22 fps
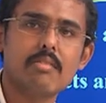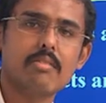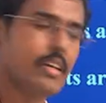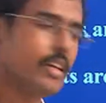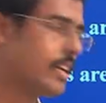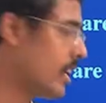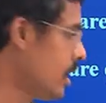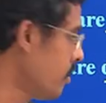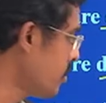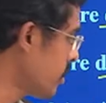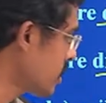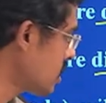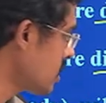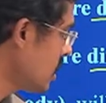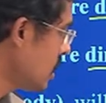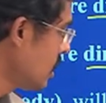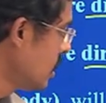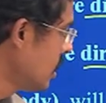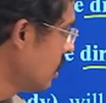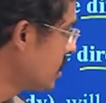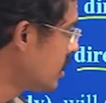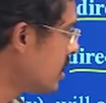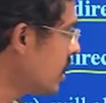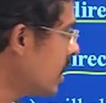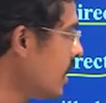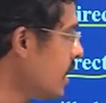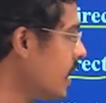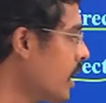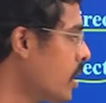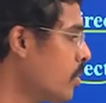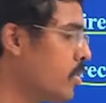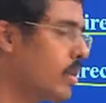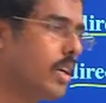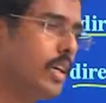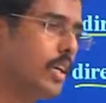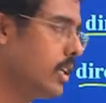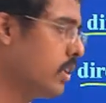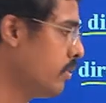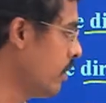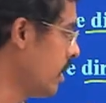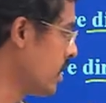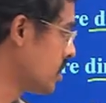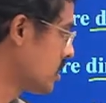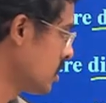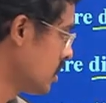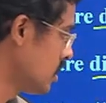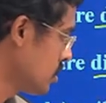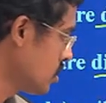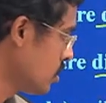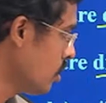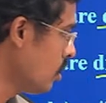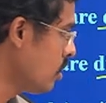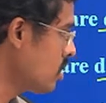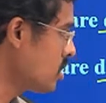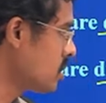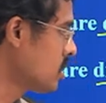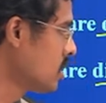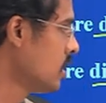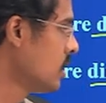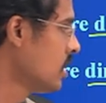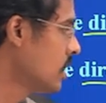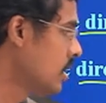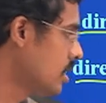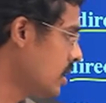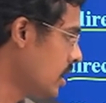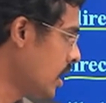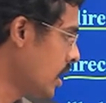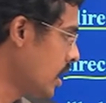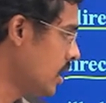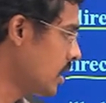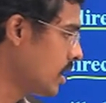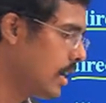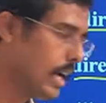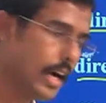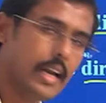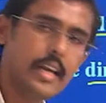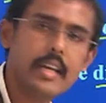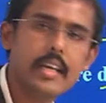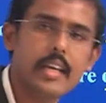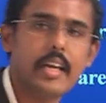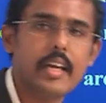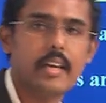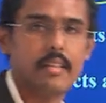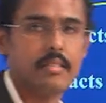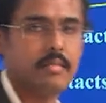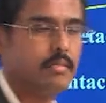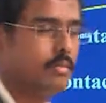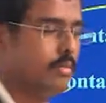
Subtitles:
We are naming it as a 3 terminal device: source, drain, and the gate.